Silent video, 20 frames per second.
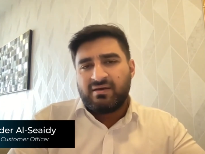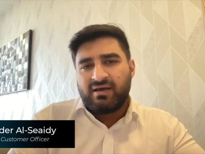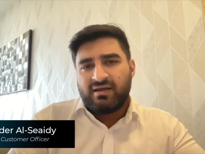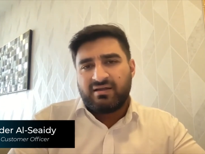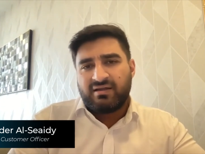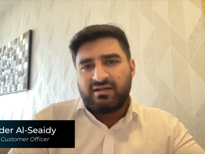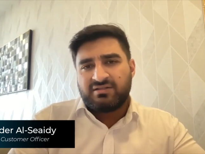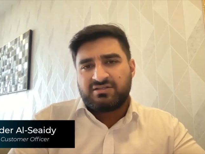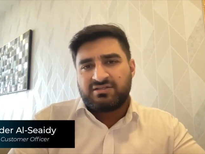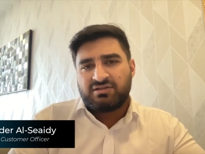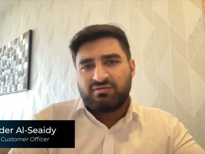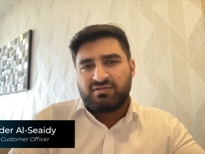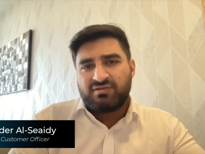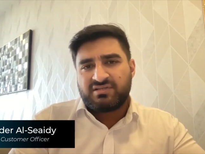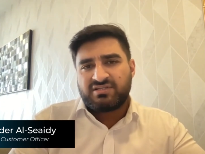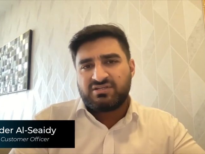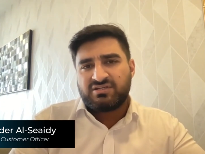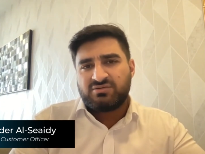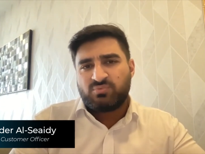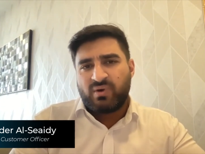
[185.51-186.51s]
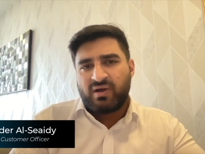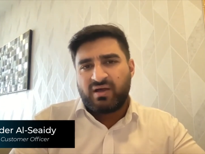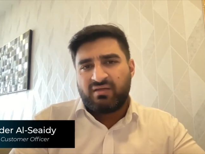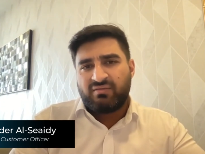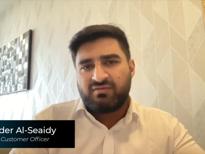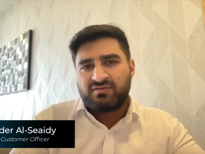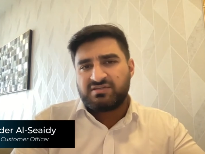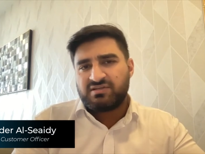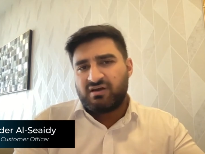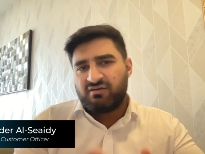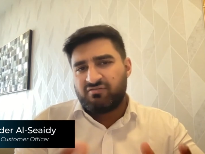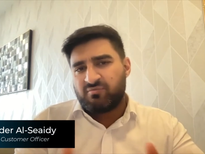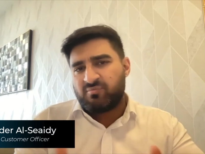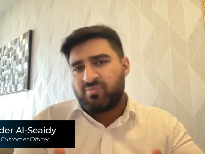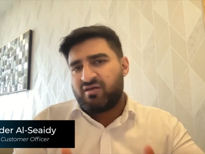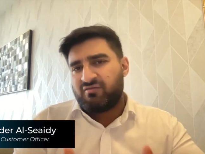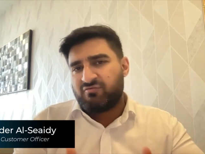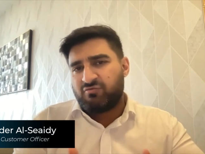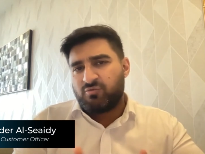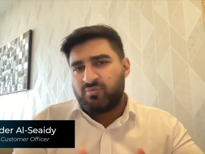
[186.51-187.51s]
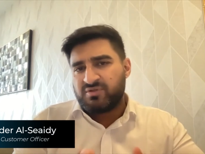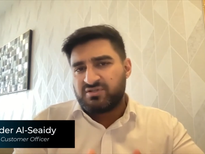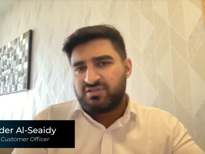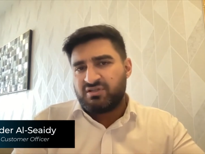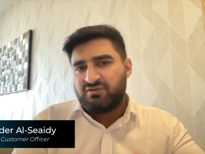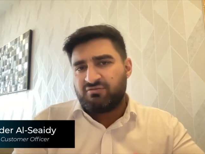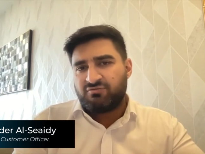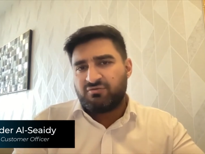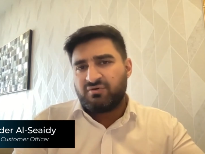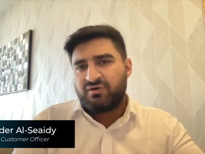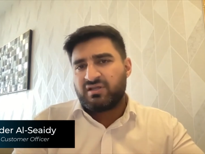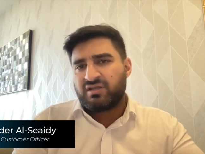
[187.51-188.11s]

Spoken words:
And so this is where the Cyferd Platform is different.